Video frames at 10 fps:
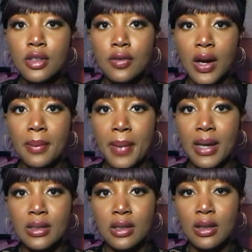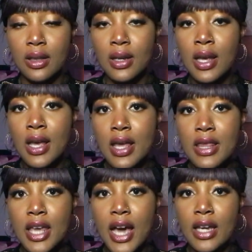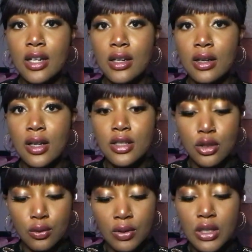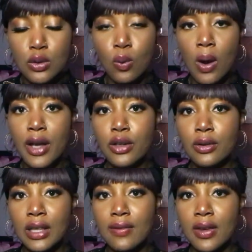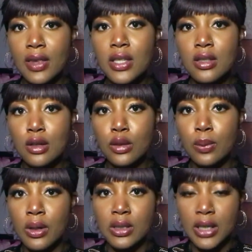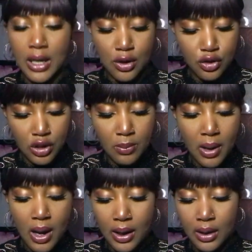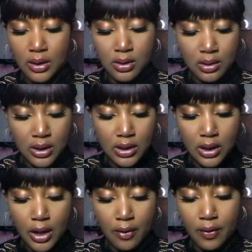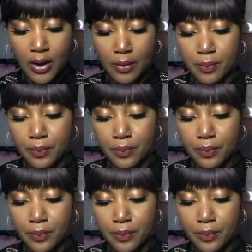divine masculine, that is the reason why you're leaving this third party energy behind. Let's clarify.